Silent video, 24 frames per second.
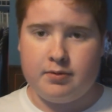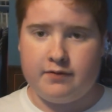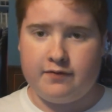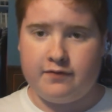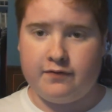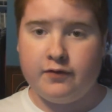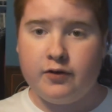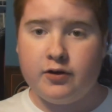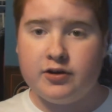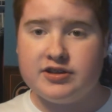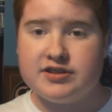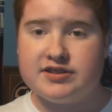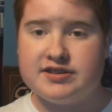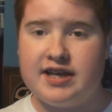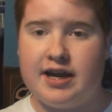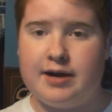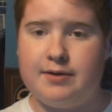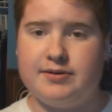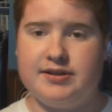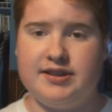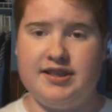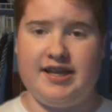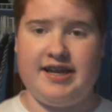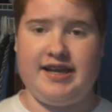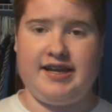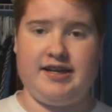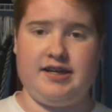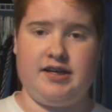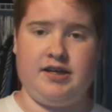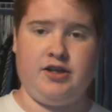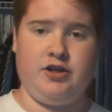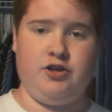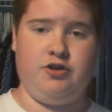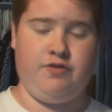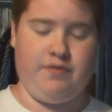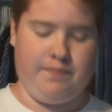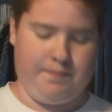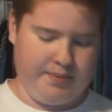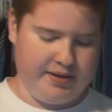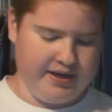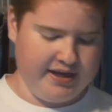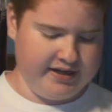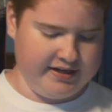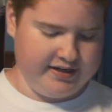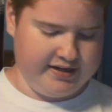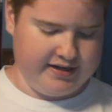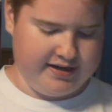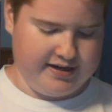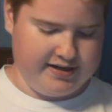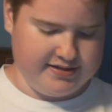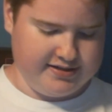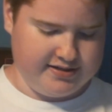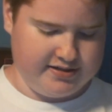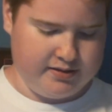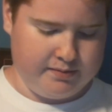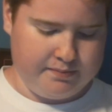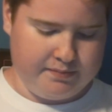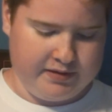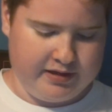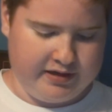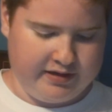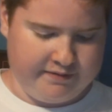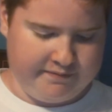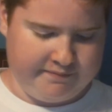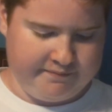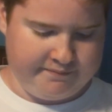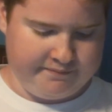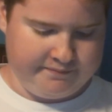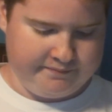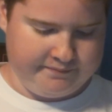But first, I would like your opinion on something.